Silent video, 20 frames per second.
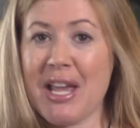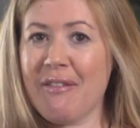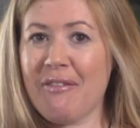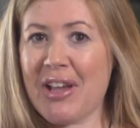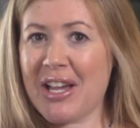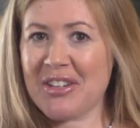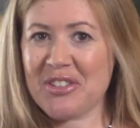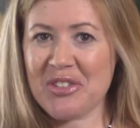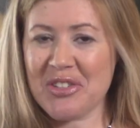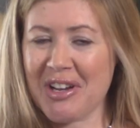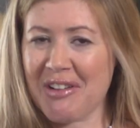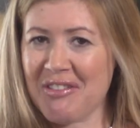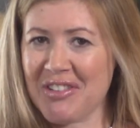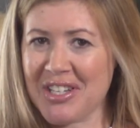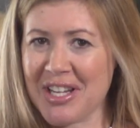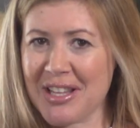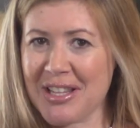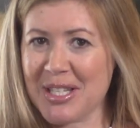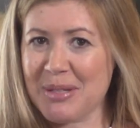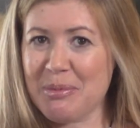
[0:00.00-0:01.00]
I've actually never
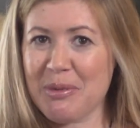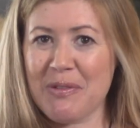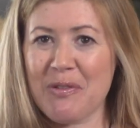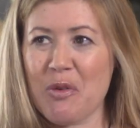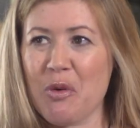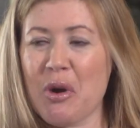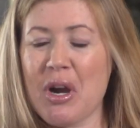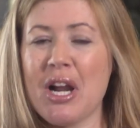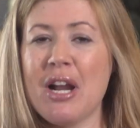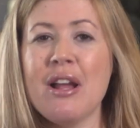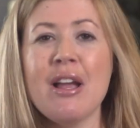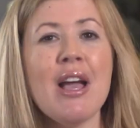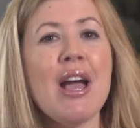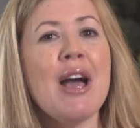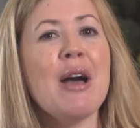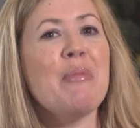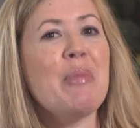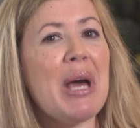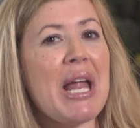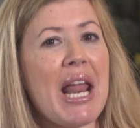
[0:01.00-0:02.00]
done this before,
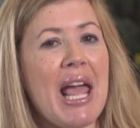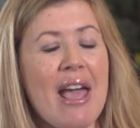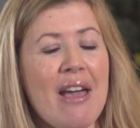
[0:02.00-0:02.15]
but